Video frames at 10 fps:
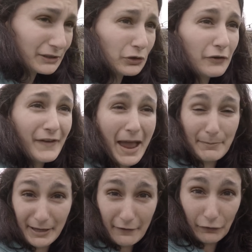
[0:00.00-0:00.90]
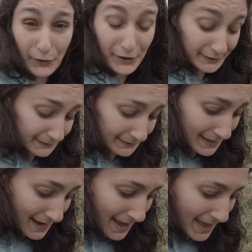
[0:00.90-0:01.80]
saw a family of roos
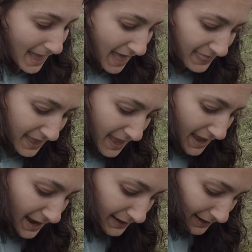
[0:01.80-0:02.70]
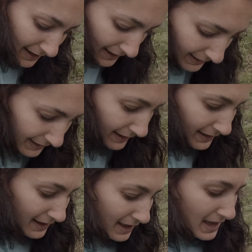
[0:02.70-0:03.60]
and then
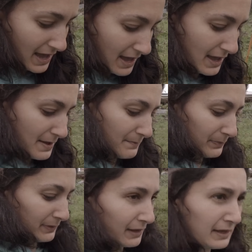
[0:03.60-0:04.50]
um,